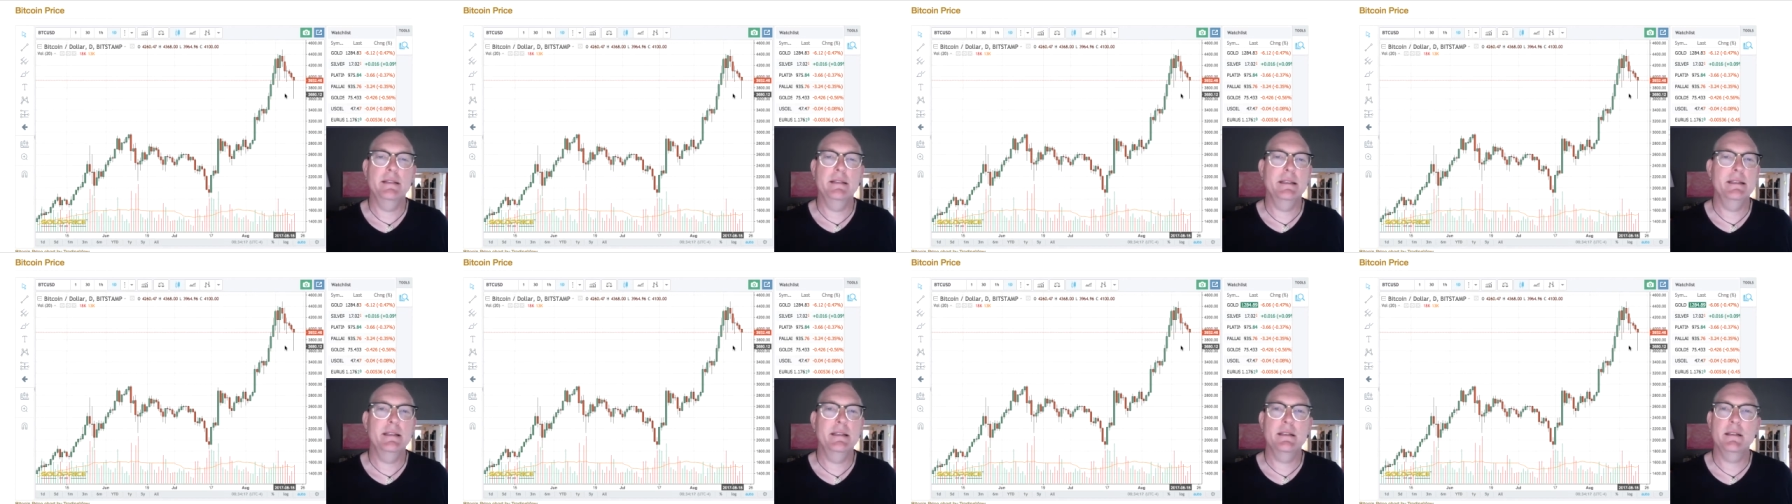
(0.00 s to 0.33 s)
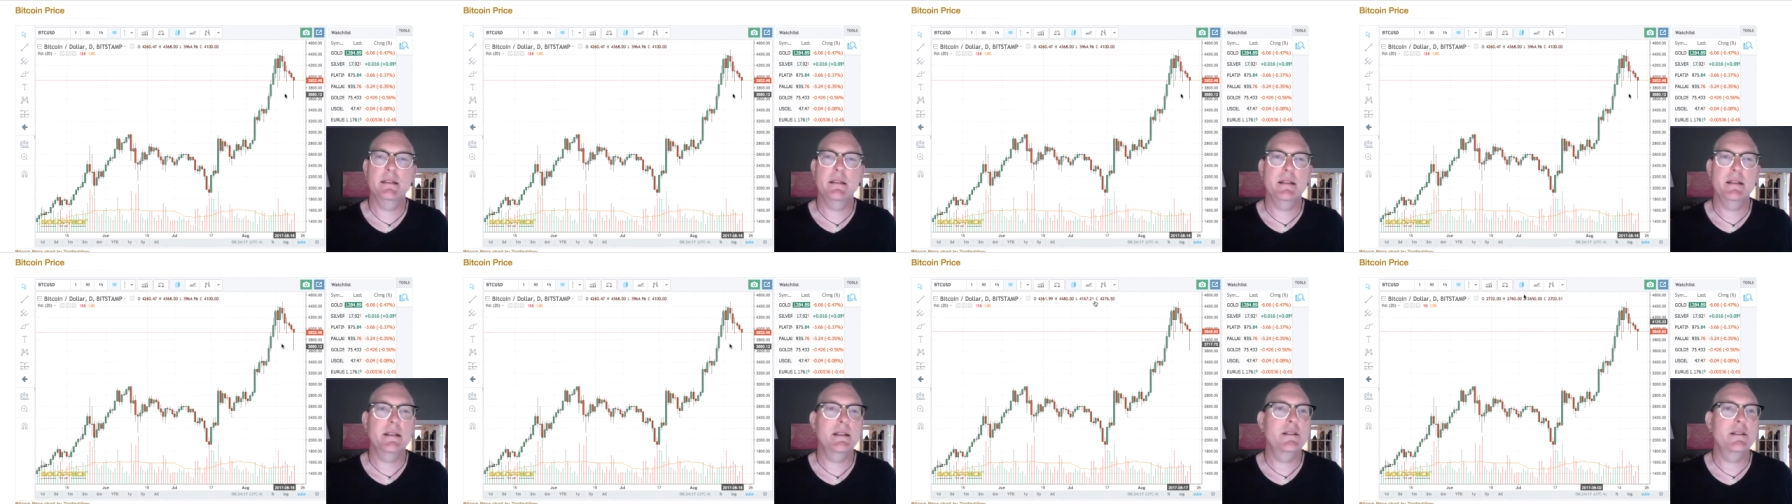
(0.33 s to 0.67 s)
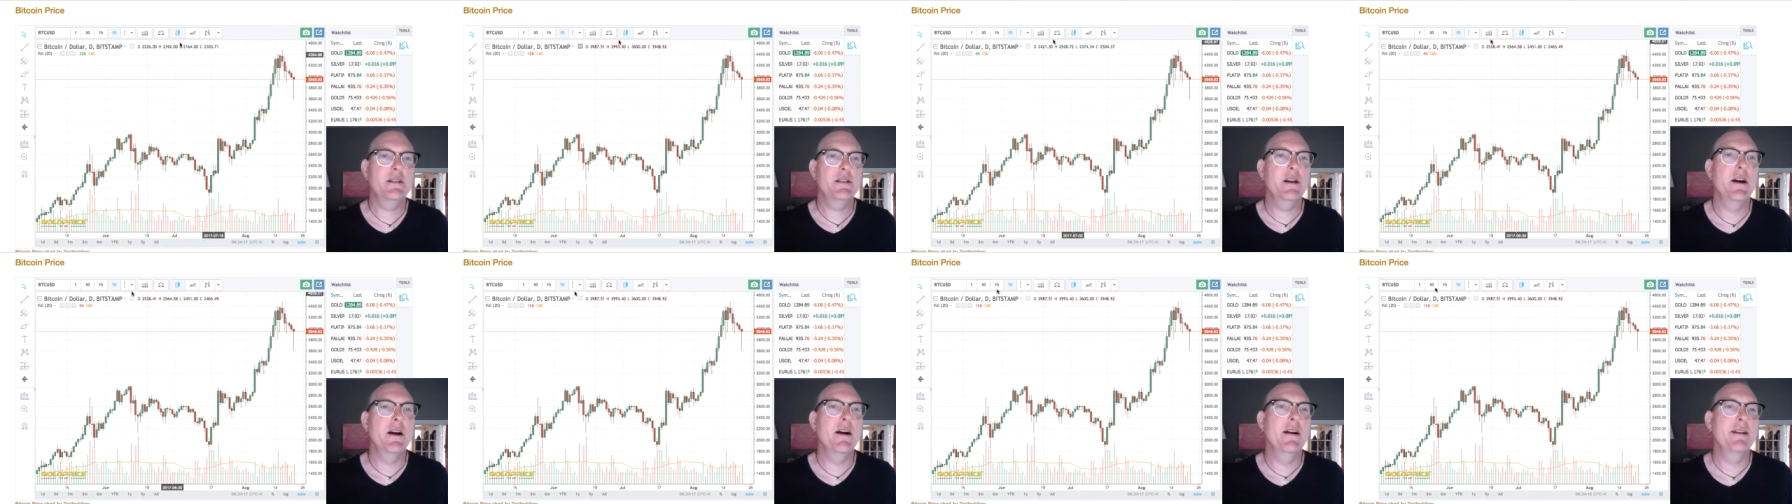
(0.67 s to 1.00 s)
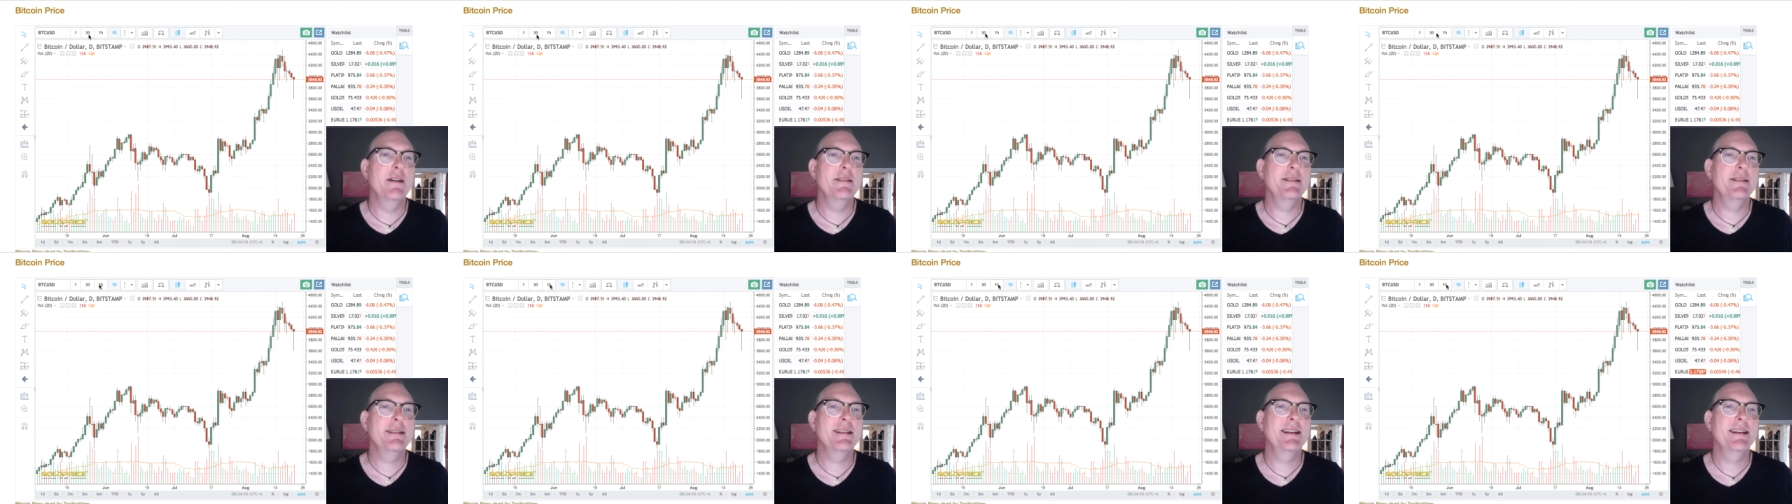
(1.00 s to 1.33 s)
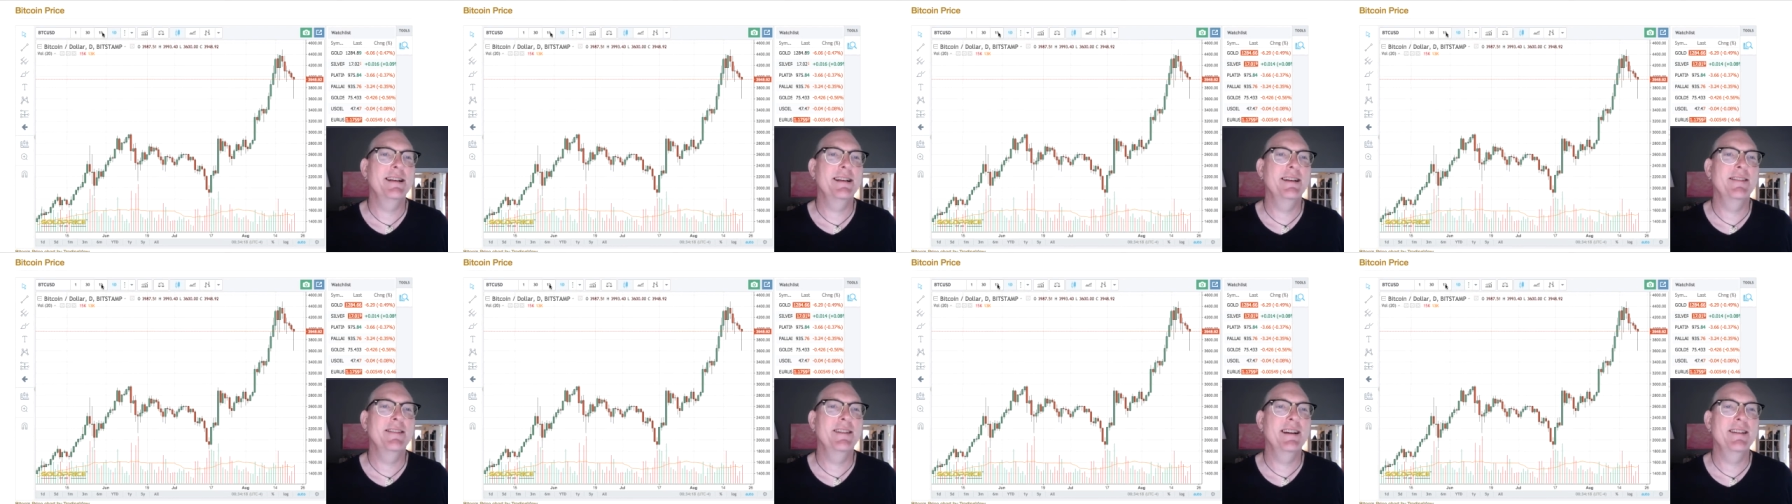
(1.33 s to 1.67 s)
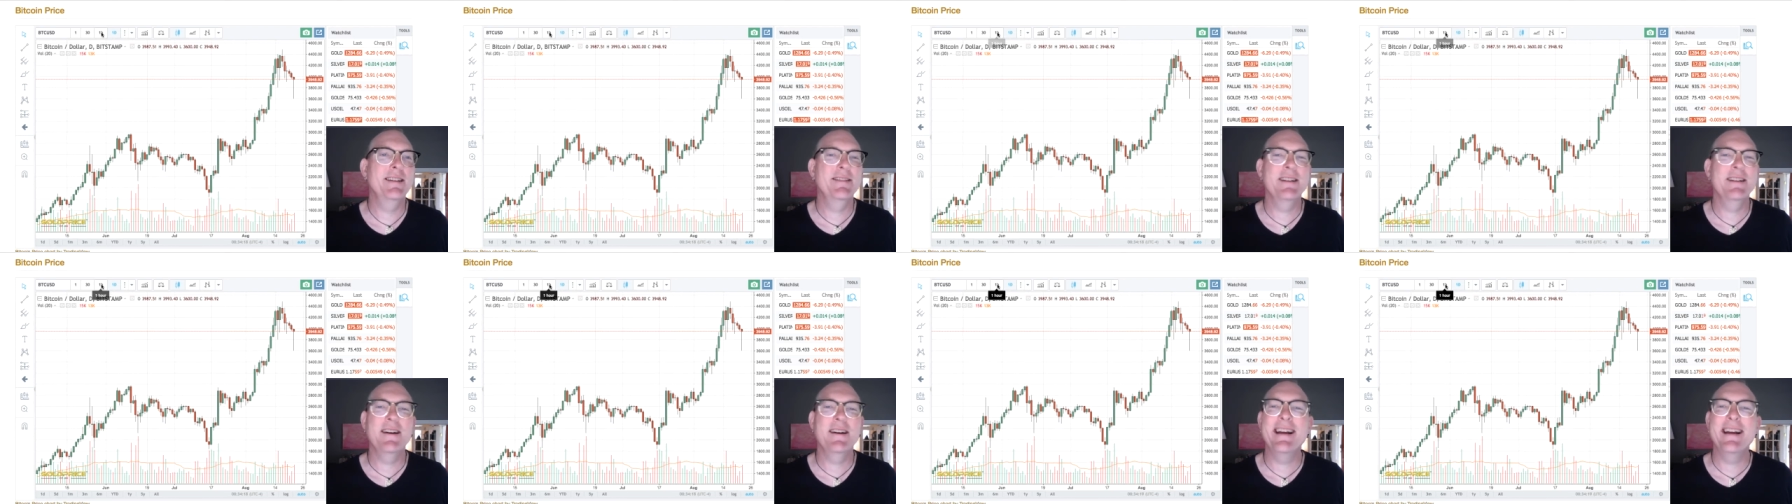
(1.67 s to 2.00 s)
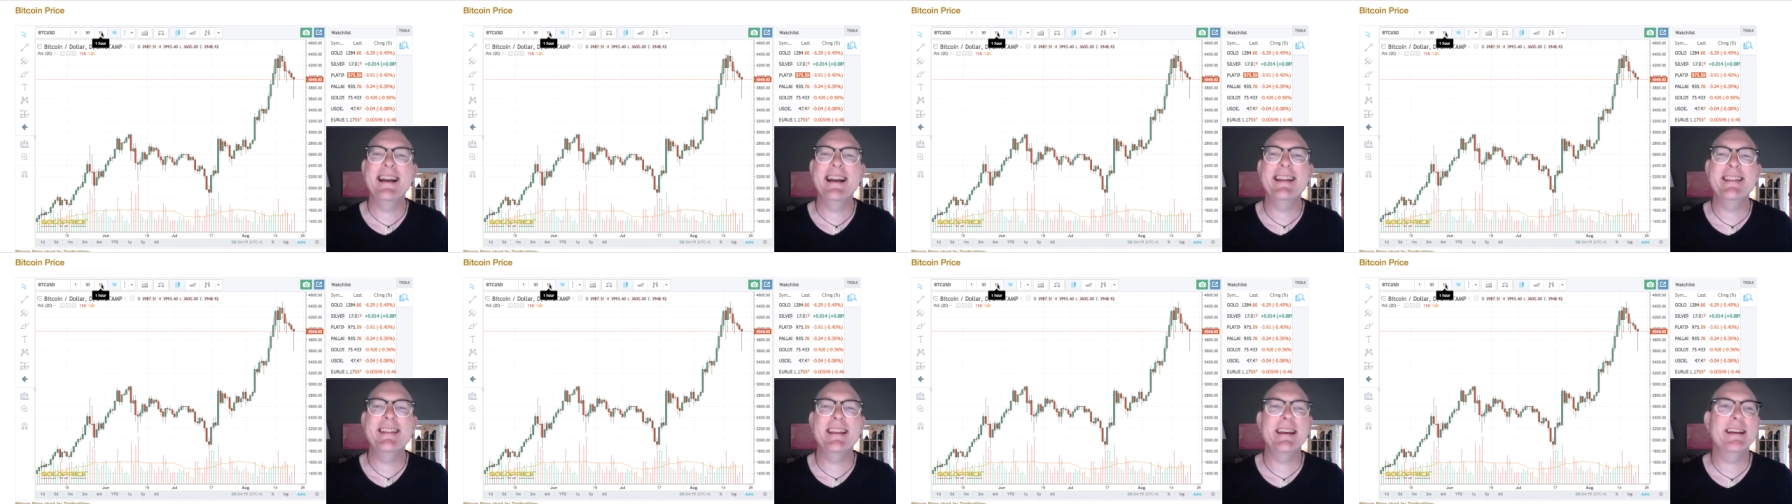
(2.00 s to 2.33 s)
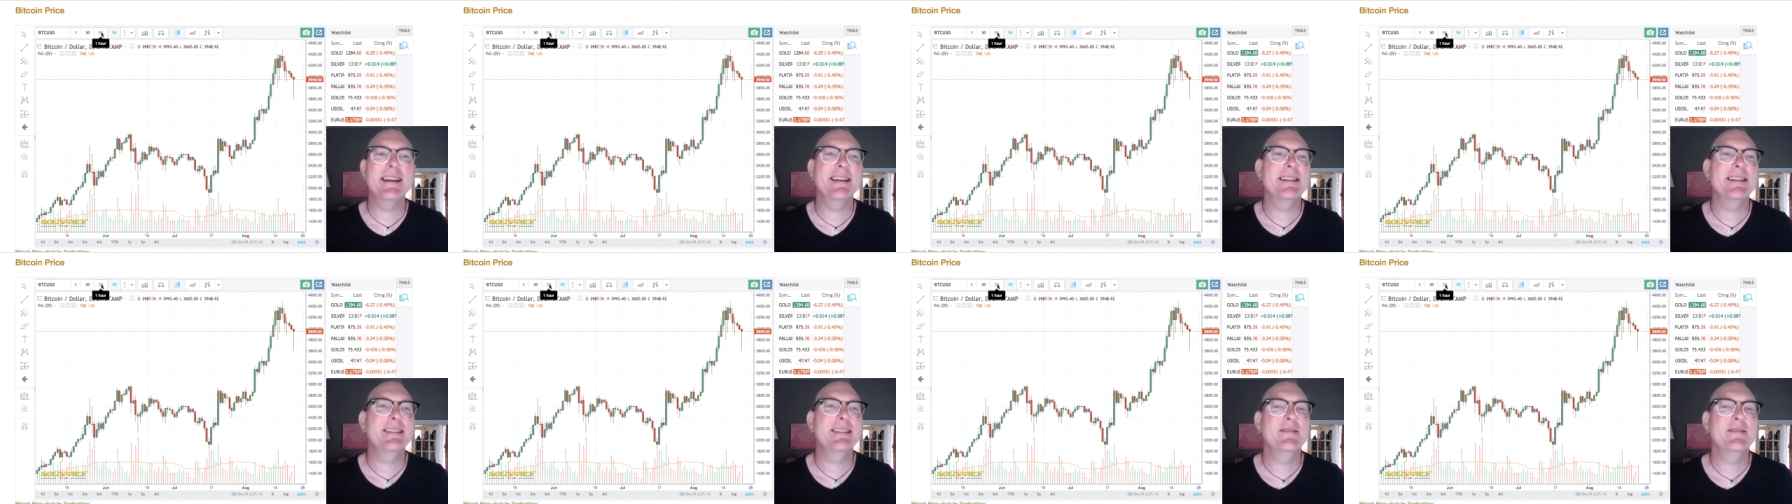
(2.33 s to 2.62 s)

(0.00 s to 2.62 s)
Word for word: Let's just look at the charts. We don't know anything.